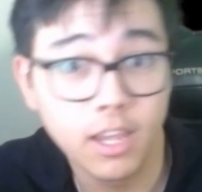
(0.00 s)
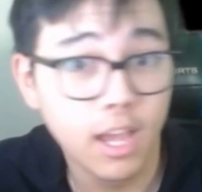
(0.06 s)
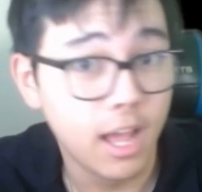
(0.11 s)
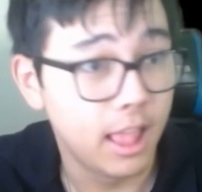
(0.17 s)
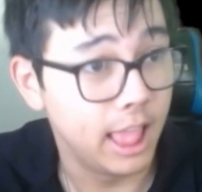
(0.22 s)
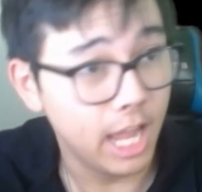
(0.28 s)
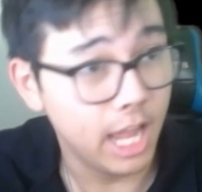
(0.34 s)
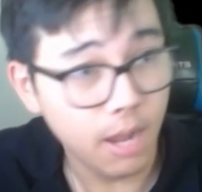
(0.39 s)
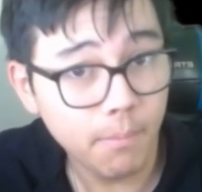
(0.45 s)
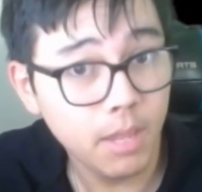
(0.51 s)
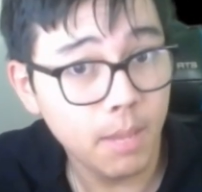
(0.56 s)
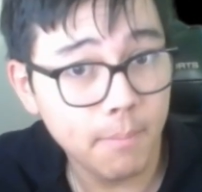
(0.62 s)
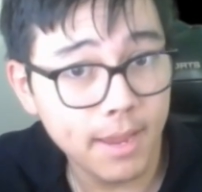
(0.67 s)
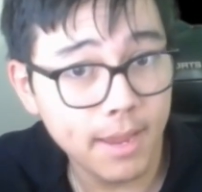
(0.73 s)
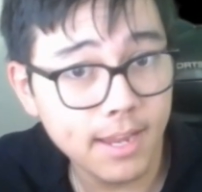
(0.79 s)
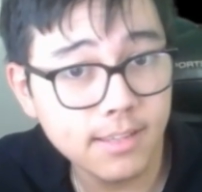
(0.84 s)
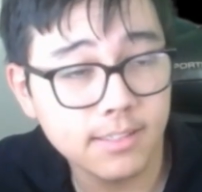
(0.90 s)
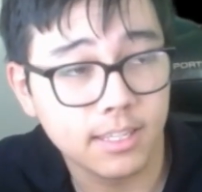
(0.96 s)
That would be
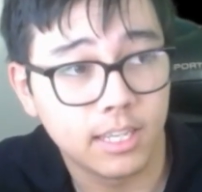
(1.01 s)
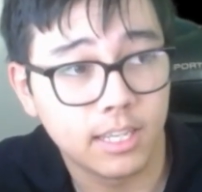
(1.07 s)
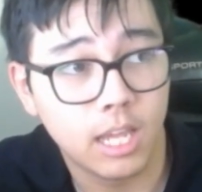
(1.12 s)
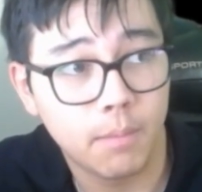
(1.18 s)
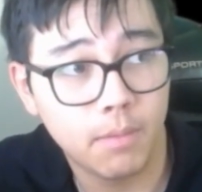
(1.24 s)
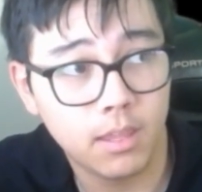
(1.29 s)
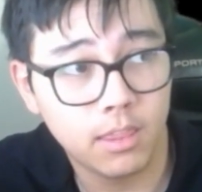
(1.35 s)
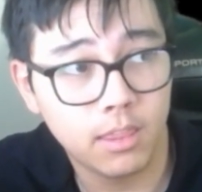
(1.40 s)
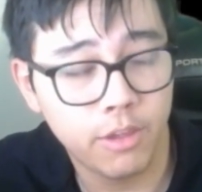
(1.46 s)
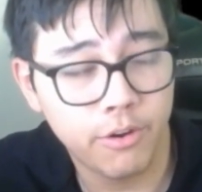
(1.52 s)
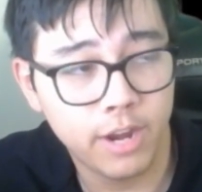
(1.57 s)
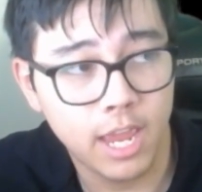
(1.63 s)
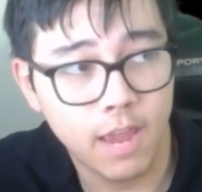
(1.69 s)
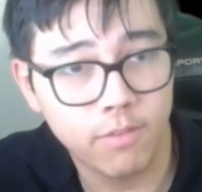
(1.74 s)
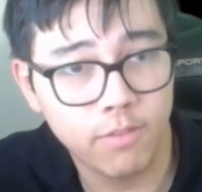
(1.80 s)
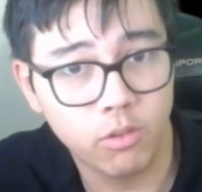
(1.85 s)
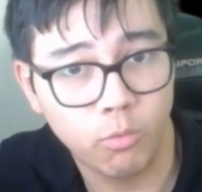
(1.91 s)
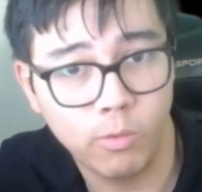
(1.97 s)
amazing. I mean, they already
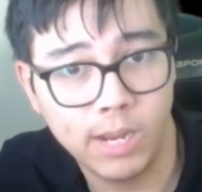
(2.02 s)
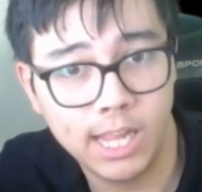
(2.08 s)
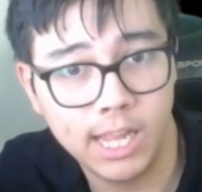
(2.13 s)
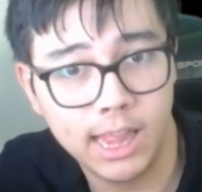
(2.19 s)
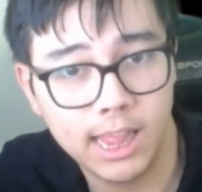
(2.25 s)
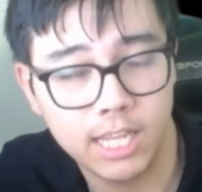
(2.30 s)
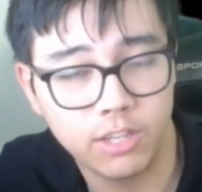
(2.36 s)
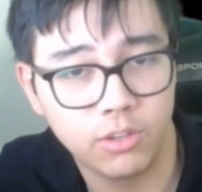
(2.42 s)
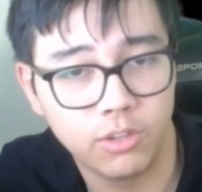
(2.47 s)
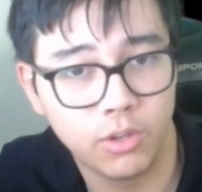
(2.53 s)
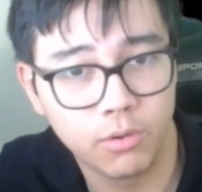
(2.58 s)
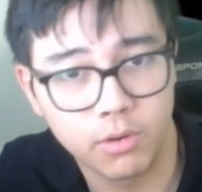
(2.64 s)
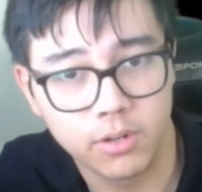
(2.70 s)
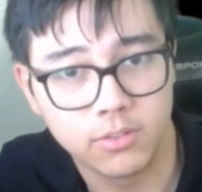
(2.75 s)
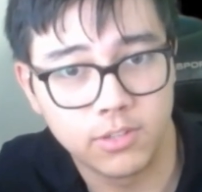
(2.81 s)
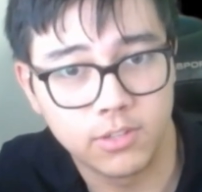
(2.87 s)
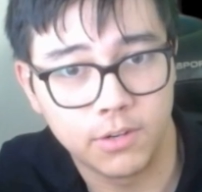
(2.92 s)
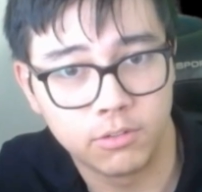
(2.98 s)
had the Wheeling Euro
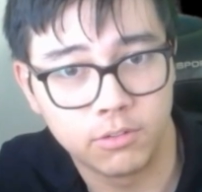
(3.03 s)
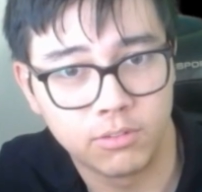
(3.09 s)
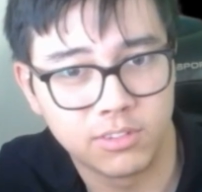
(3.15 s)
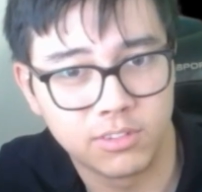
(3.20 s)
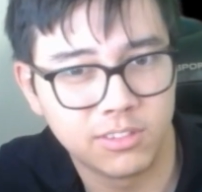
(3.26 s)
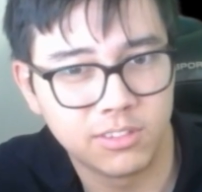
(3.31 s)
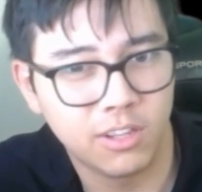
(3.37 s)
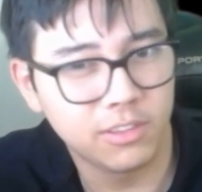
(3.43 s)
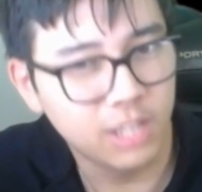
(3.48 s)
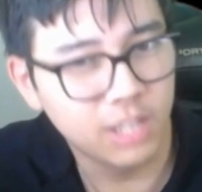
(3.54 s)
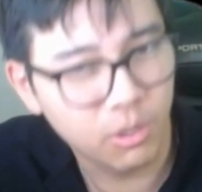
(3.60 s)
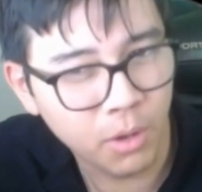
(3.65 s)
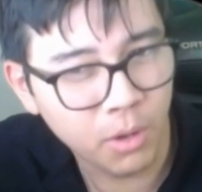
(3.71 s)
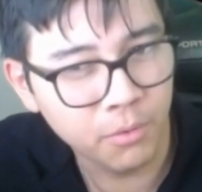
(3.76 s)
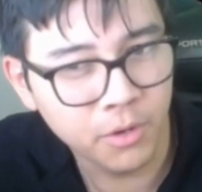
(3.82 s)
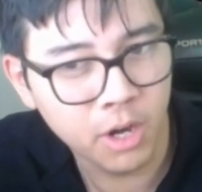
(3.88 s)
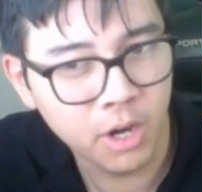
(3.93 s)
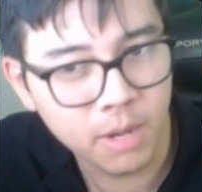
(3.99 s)
Series, which is not that well
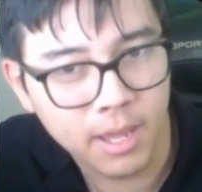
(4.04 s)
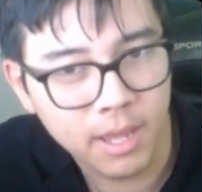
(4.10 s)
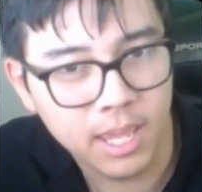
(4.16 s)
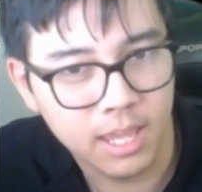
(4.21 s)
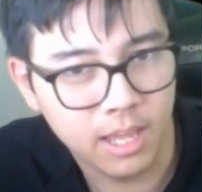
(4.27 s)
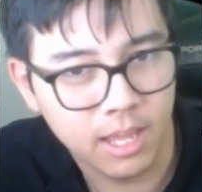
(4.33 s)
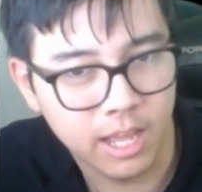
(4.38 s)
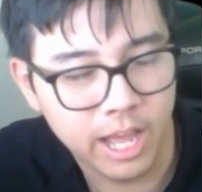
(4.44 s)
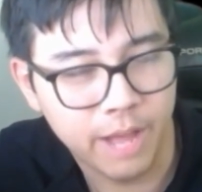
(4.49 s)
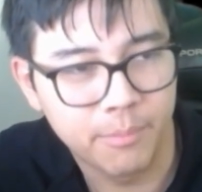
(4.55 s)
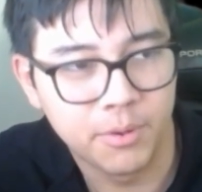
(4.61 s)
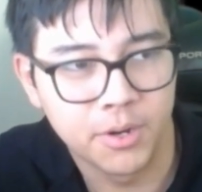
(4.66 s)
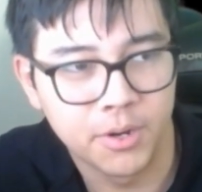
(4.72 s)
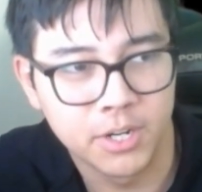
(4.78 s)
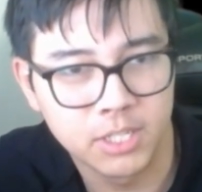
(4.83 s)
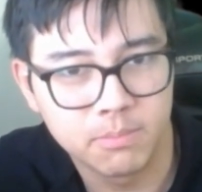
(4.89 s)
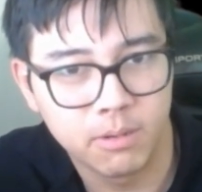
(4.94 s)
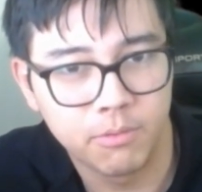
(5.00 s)
known, I'll be
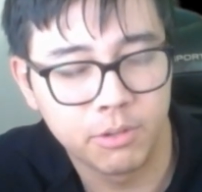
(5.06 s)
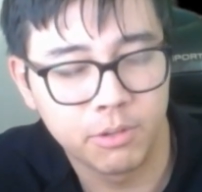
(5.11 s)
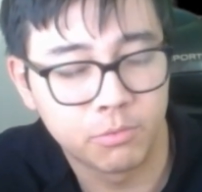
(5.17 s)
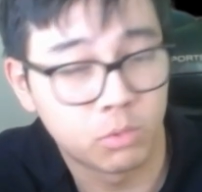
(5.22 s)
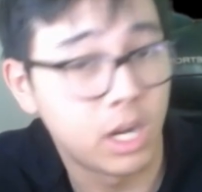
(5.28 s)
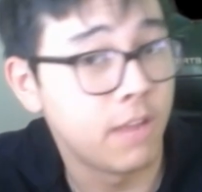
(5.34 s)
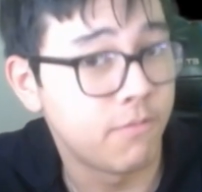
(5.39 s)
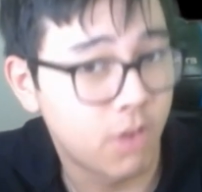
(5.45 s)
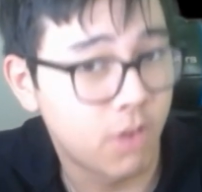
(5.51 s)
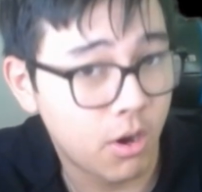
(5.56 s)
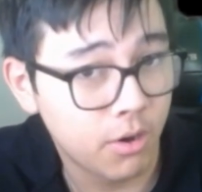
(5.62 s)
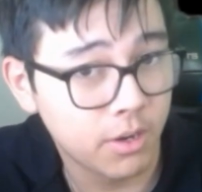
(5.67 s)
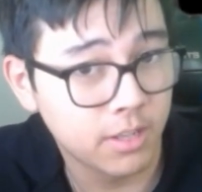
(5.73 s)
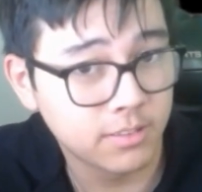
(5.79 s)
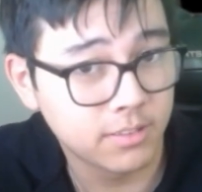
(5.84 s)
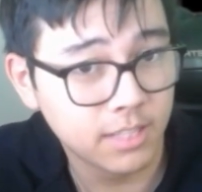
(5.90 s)
honest, but with Ryan Vargas